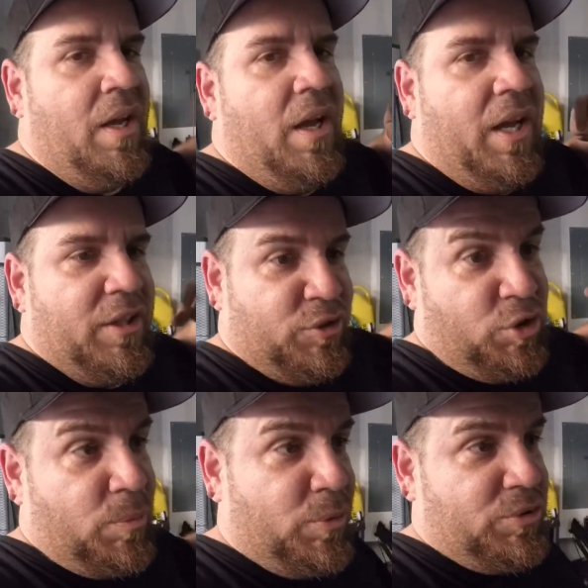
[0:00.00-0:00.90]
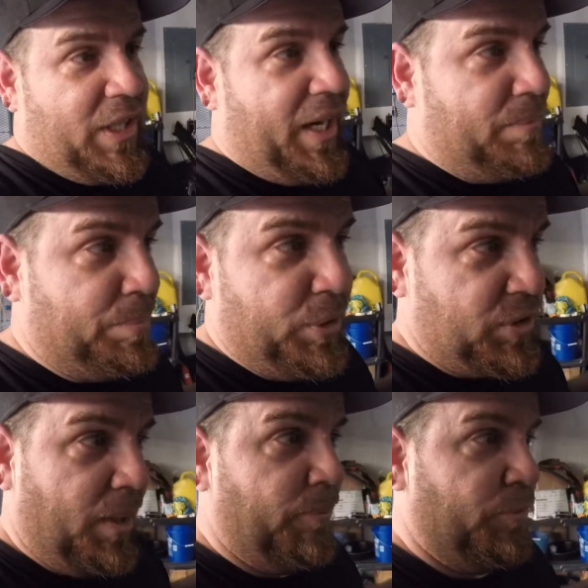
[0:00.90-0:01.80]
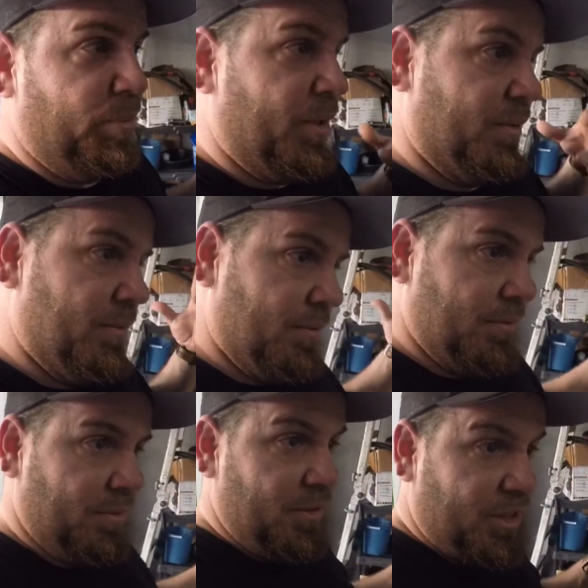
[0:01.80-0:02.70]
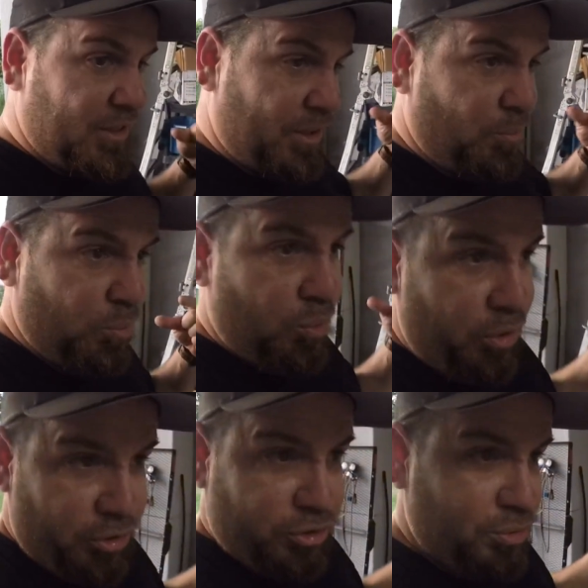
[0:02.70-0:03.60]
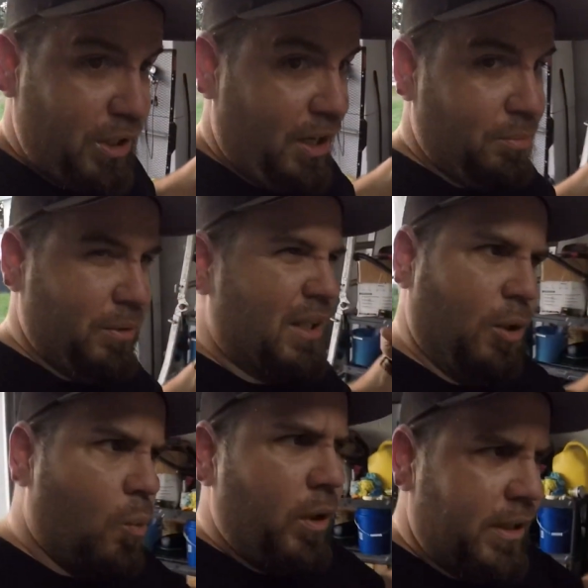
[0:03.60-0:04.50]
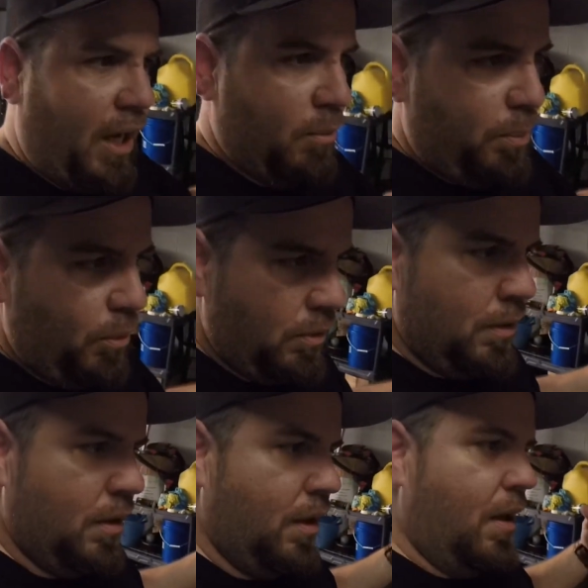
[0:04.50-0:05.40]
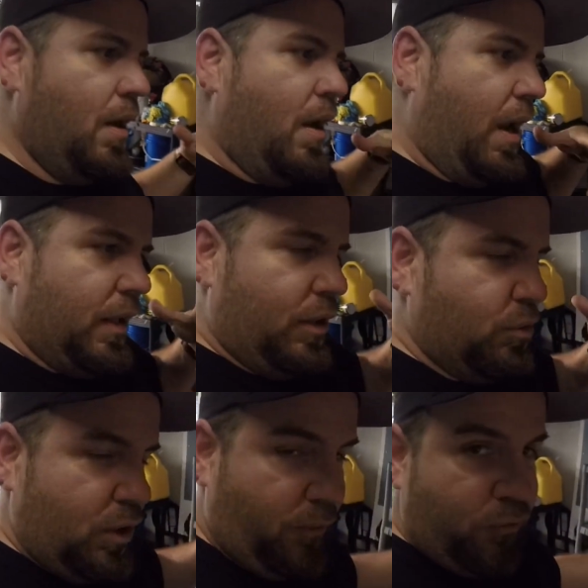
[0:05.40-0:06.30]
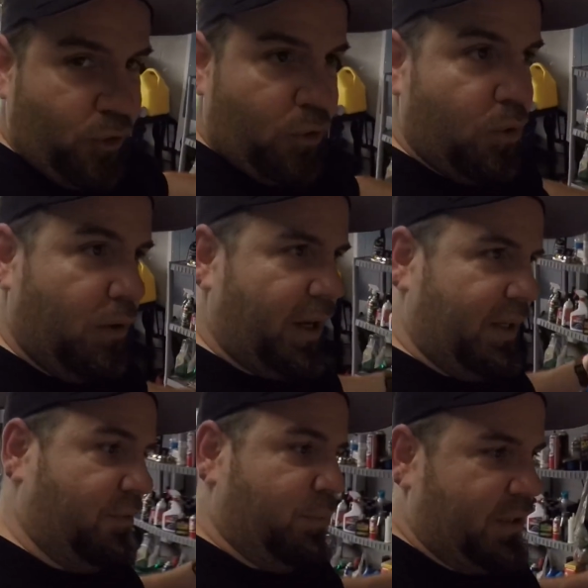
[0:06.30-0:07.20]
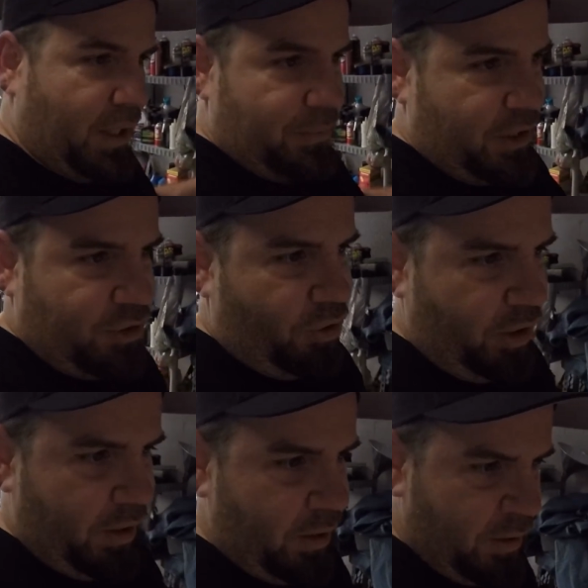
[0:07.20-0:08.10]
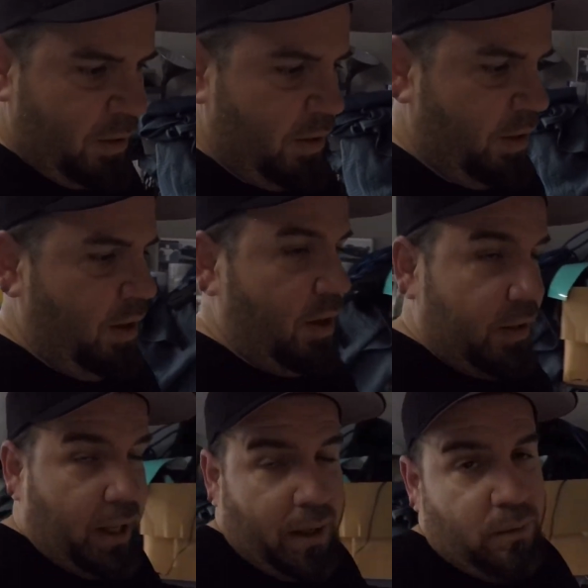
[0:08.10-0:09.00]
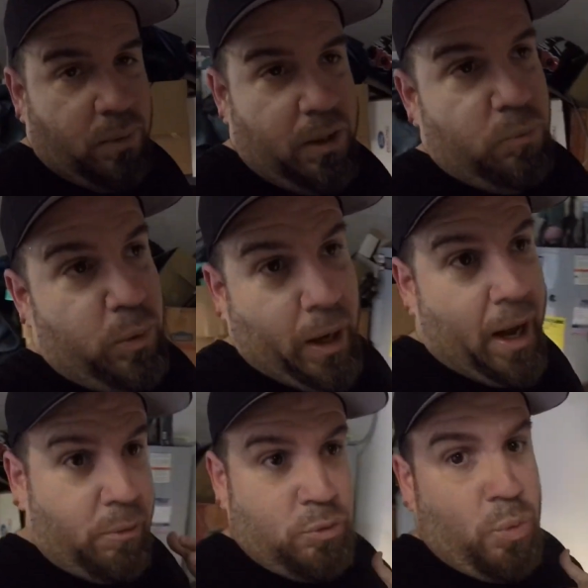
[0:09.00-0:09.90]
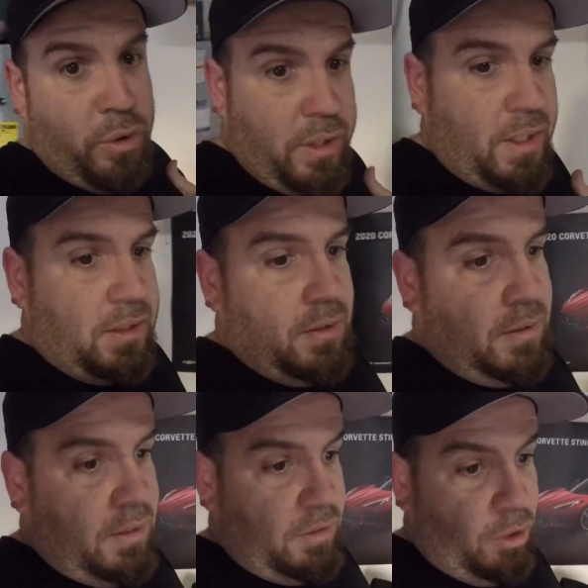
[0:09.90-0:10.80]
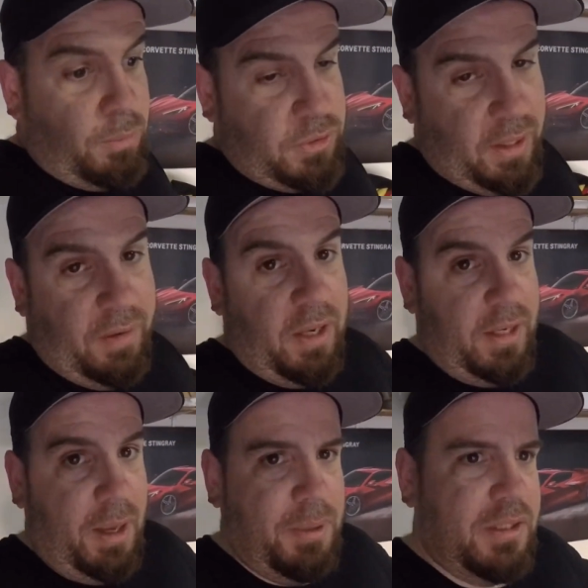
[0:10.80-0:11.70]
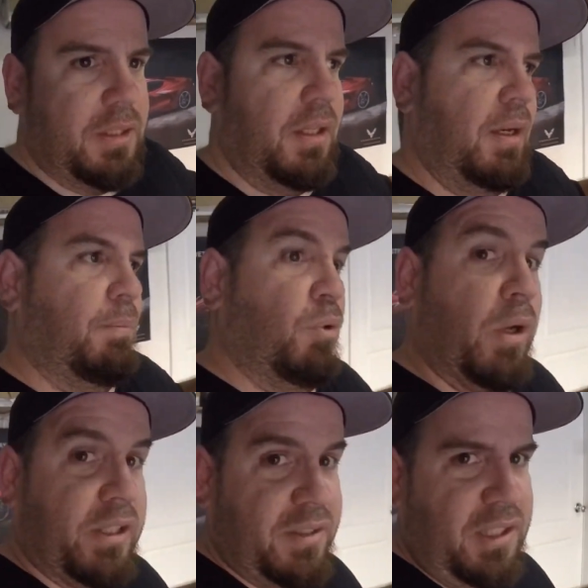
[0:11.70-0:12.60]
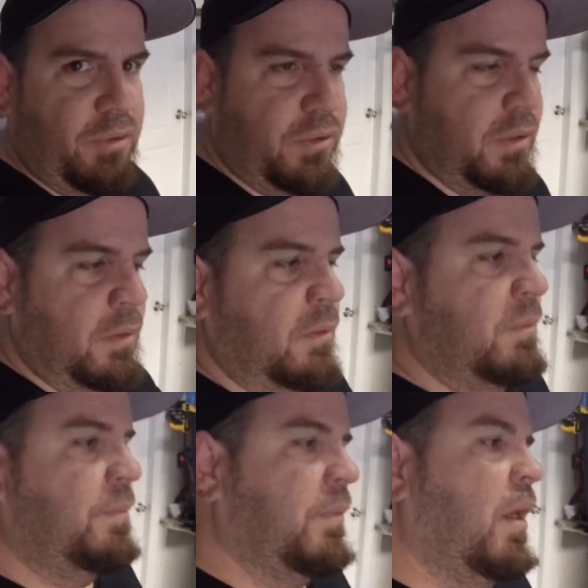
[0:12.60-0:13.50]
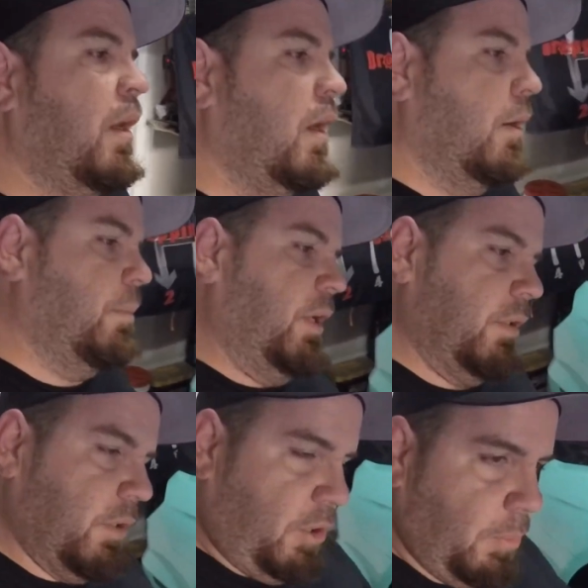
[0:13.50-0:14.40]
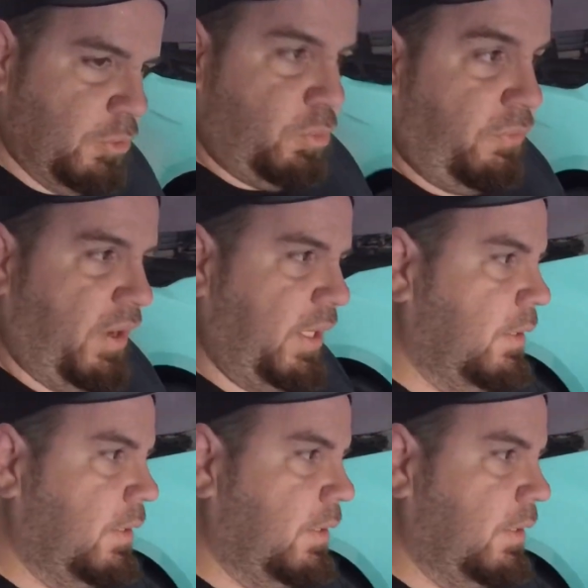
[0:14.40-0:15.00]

in the turbos that had built up from the one dyno pool, and they were just full of oil, I guess, from the time they started. I was worried that the turbos had gotten damaged and it blew out the seals, but the turbos were fine.